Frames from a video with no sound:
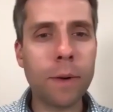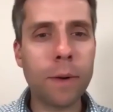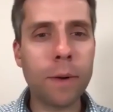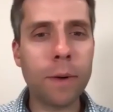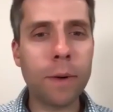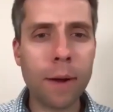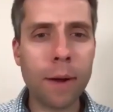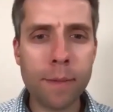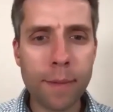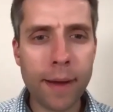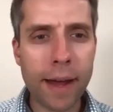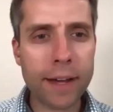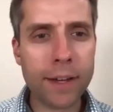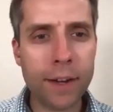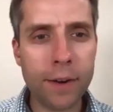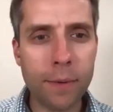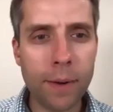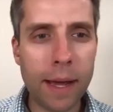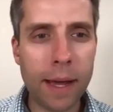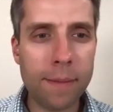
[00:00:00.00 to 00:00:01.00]
We're coming back
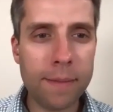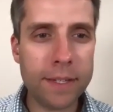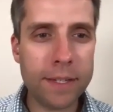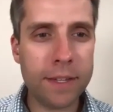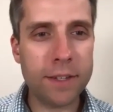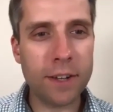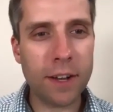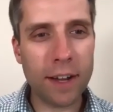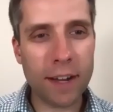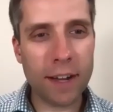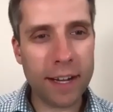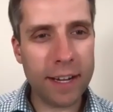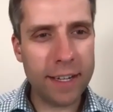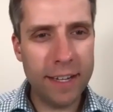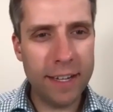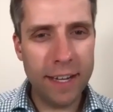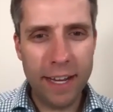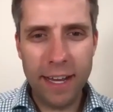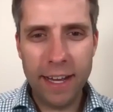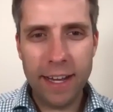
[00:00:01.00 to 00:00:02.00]
your way,
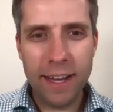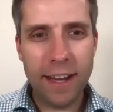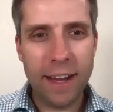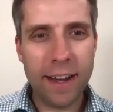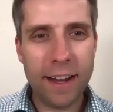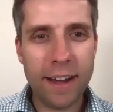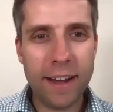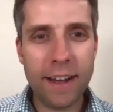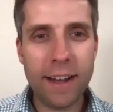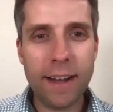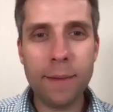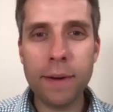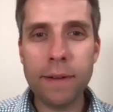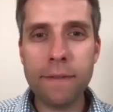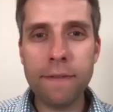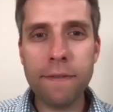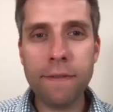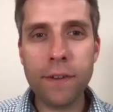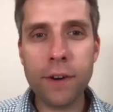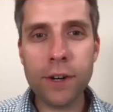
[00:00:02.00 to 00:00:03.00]
Mississauga. Uh,
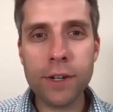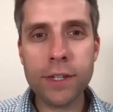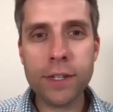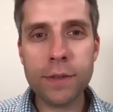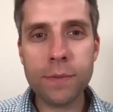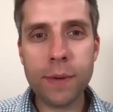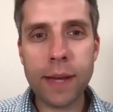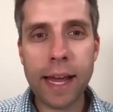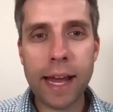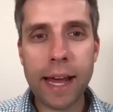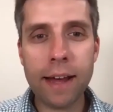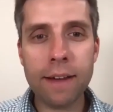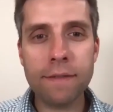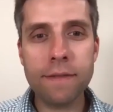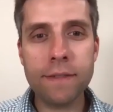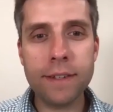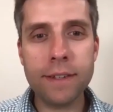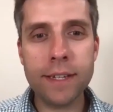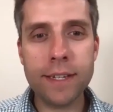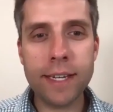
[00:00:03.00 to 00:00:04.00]
but first, we
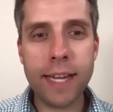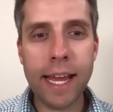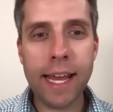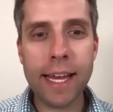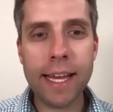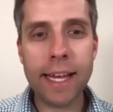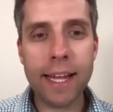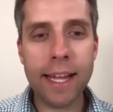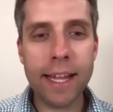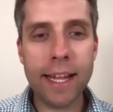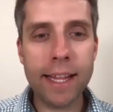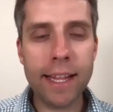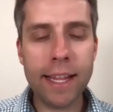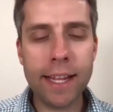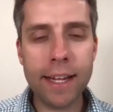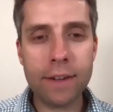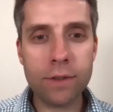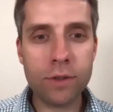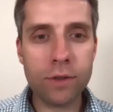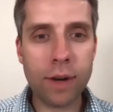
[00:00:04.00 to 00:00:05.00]
have to take a
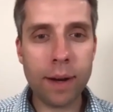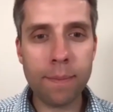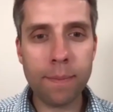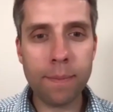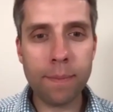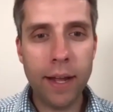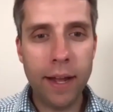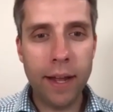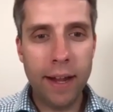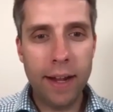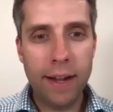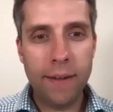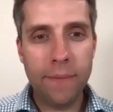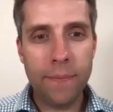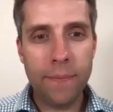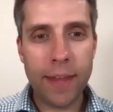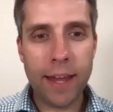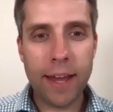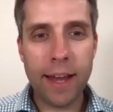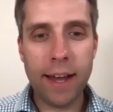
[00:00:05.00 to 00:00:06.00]
little trip
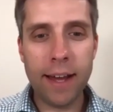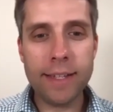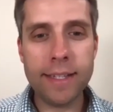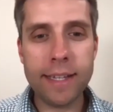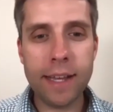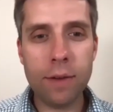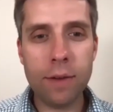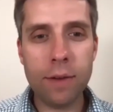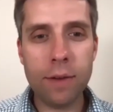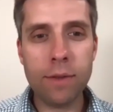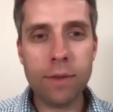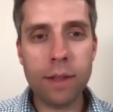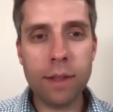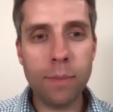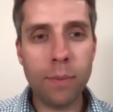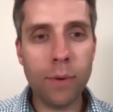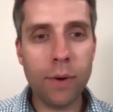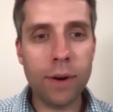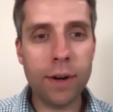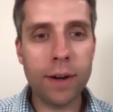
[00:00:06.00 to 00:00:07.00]
uh, south of the
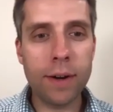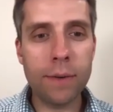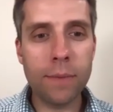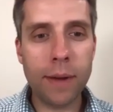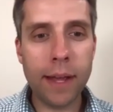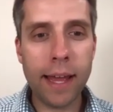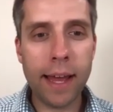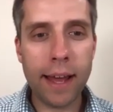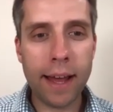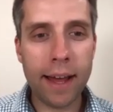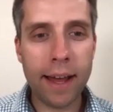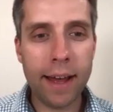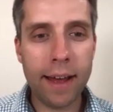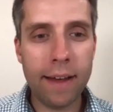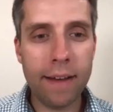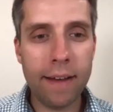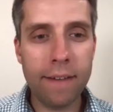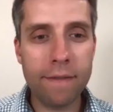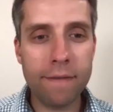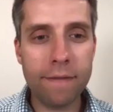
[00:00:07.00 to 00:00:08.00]
border. We
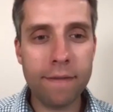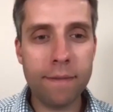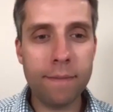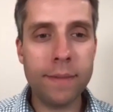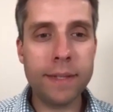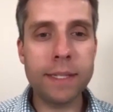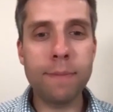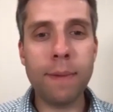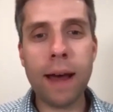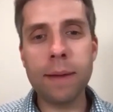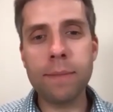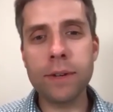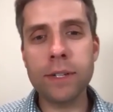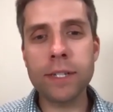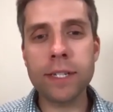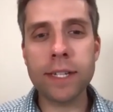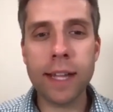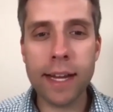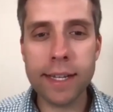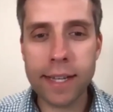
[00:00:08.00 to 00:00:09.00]
have Mrs. Padberg's
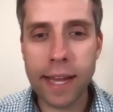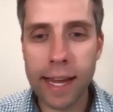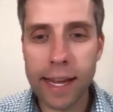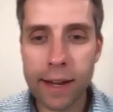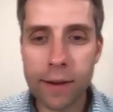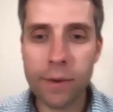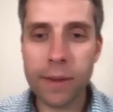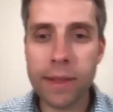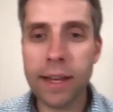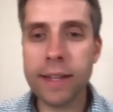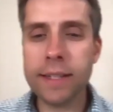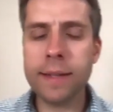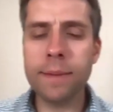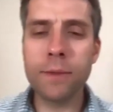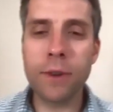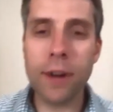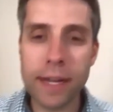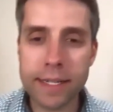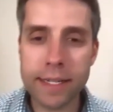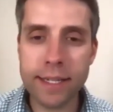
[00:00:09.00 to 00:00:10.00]
class hanging out with us in
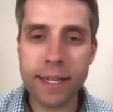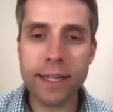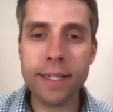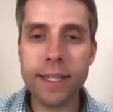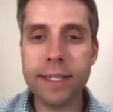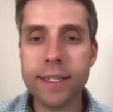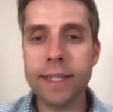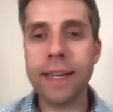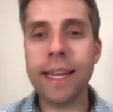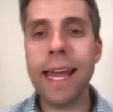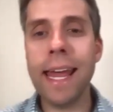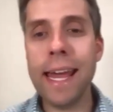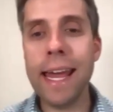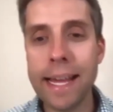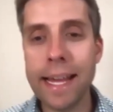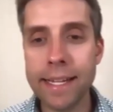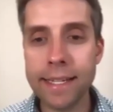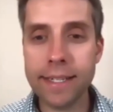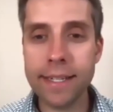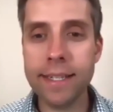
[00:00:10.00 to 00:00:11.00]
grade sixes in
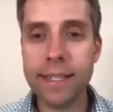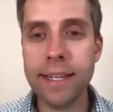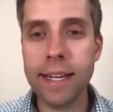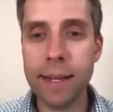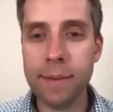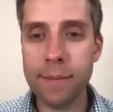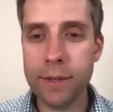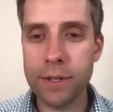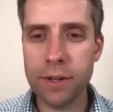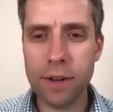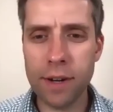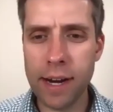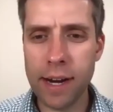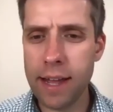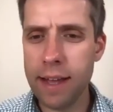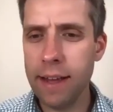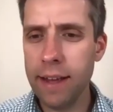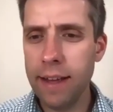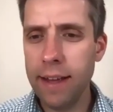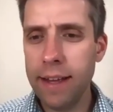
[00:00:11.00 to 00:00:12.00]
Kansas City, Missouri.
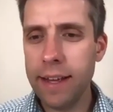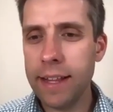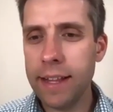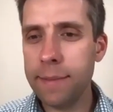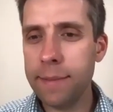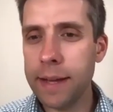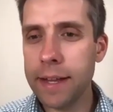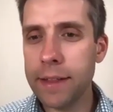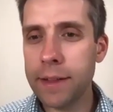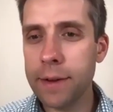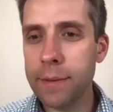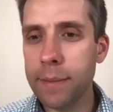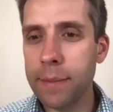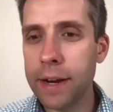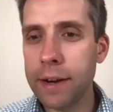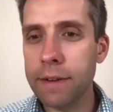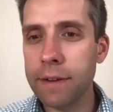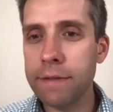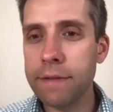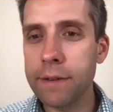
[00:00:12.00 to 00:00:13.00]
Let me get their
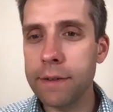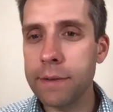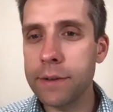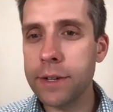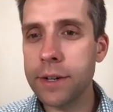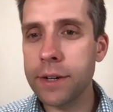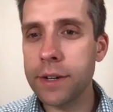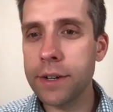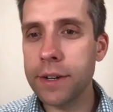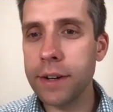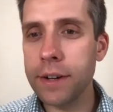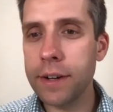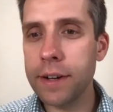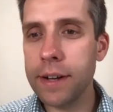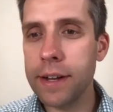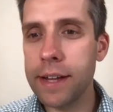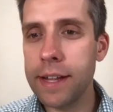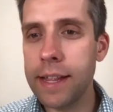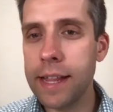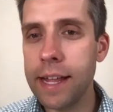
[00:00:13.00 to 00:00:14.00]
microphone turned
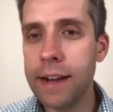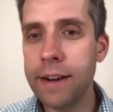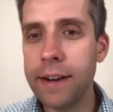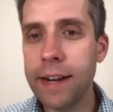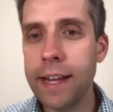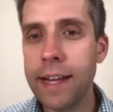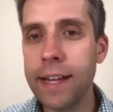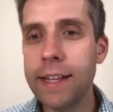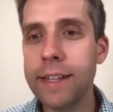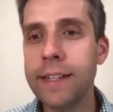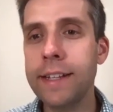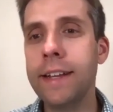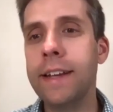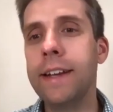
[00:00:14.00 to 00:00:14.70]
on. There it is.